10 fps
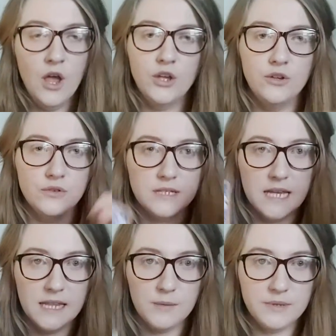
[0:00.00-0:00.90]
You're not
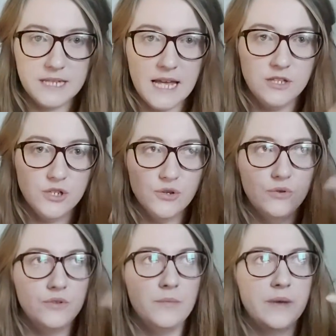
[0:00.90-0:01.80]
seeing the potential
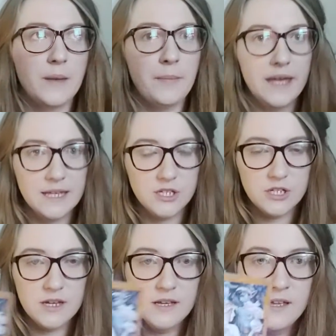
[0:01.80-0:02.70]
or the bigger
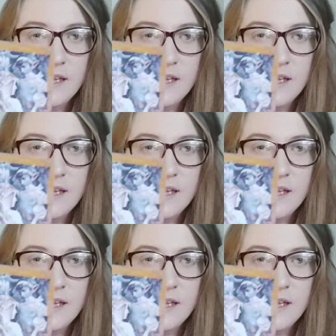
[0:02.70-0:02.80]
picture.